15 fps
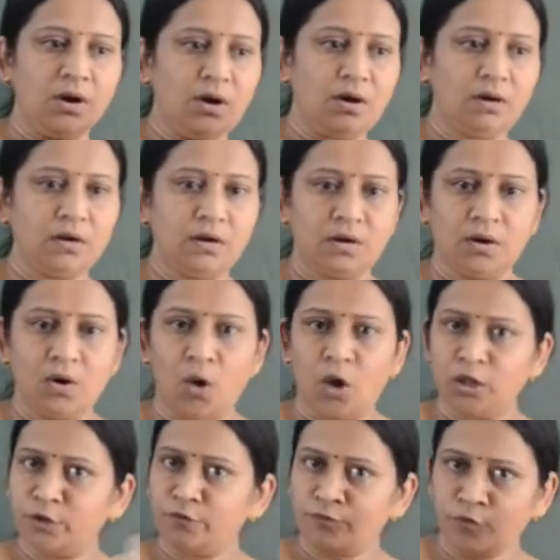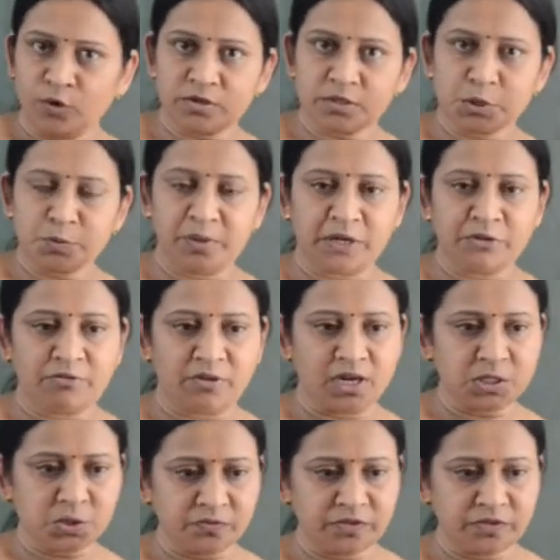all the 4 spectra